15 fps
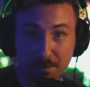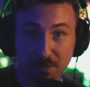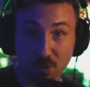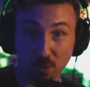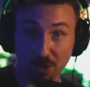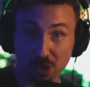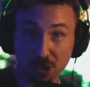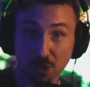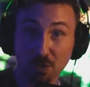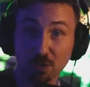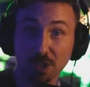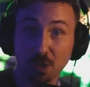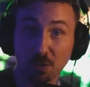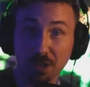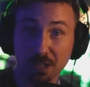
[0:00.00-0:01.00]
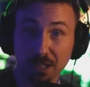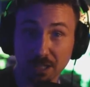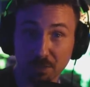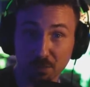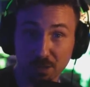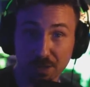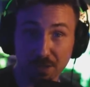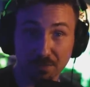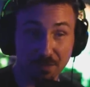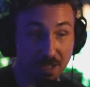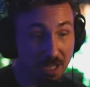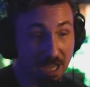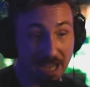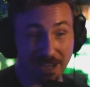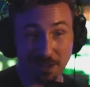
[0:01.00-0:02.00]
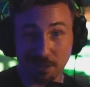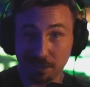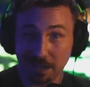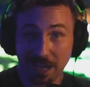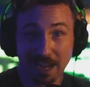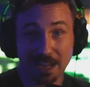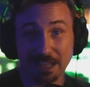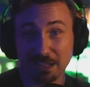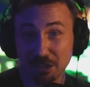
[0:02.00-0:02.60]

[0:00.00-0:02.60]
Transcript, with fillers: You are slowly going to get rid of, and hey,